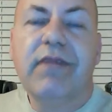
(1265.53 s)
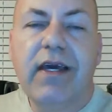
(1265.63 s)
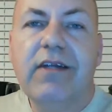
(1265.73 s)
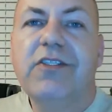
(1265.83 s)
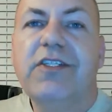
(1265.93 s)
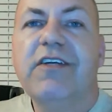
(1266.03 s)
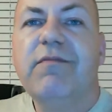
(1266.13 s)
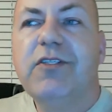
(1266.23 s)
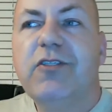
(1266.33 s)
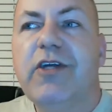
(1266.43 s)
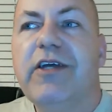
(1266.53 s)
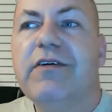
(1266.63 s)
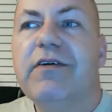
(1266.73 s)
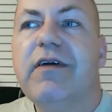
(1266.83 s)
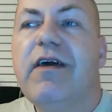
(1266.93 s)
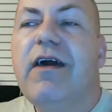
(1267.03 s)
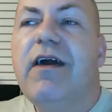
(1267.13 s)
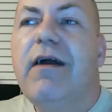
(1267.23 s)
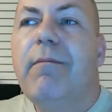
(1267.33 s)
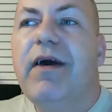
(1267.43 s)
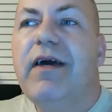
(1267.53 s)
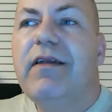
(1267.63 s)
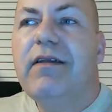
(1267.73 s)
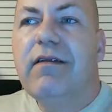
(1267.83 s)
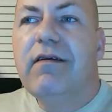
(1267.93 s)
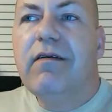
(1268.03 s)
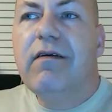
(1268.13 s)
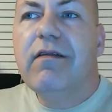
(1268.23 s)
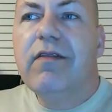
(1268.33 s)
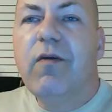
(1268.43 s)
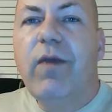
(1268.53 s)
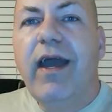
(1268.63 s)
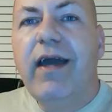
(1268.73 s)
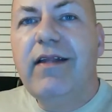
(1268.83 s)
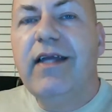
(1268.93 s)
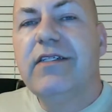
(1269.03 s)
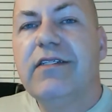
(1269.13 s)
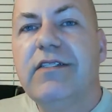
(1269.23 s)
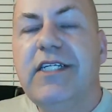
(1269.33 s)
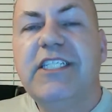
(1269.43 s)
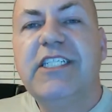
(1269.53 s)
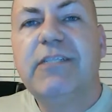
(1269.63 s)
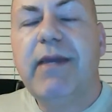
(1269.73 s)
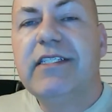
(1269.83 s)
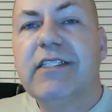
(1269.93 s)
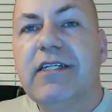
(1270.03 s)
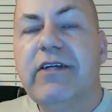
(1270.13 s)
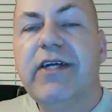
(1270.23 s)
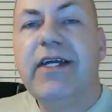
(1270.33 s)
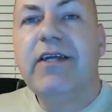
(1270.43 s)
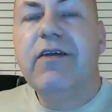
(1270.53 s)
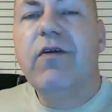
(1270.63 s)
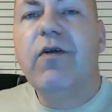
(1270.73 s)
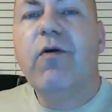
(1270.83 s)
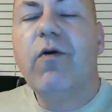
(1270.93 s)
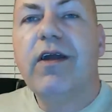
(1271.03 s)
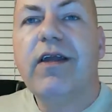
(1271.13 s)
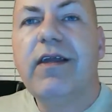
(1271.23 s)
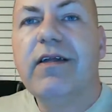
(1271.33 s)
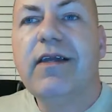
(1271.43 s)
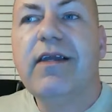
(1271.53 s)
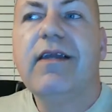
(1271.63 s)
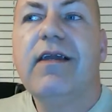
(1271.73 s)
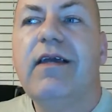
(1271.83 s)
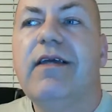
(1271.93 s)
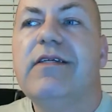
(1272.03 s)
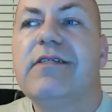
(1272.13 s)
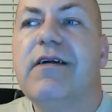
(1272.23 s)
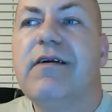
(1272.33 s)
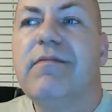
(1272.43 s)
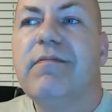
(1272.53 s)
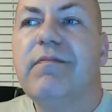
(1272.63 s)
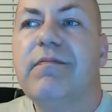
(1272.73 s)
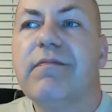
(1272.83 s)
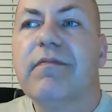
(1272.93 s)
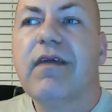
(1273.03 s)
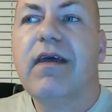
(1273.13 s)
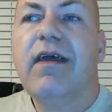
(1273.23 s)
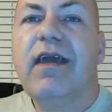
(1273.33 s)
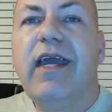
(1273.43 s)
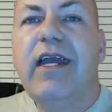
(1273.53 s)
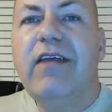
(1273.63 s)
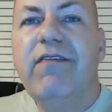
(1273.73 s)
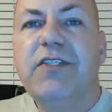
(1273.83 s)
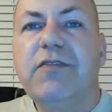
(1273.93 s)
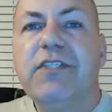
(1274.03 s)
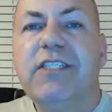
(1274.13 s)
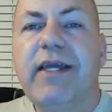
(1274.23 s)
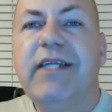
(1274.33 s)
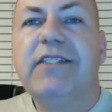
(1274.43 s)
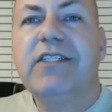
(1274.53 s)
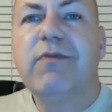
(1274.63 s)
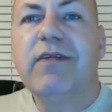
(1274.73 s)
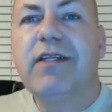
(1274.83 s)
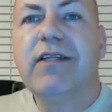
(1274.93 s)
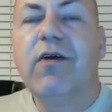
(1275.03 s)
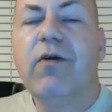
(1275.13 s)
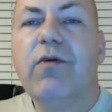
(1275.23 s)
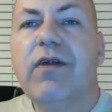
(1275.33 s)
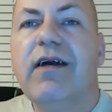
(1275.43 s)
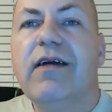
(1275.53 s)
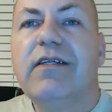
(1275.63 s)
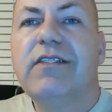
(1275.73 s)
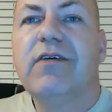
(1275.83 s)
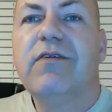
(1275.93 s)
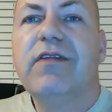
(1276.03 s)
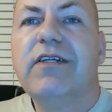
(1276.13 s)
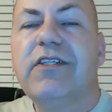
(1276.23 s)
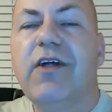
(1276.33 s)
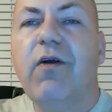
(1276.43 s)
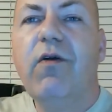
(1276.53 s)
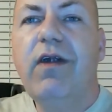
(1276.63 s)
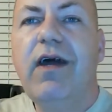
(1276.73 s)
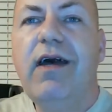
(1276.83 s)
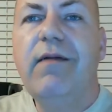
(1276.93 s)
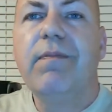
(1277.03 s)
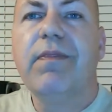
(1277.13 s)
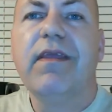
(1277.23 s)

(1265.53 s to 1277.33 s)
the energy of betrayal. But the way I like to teach space clearing or aura healing is individual spaces within the aura. So there's the aura,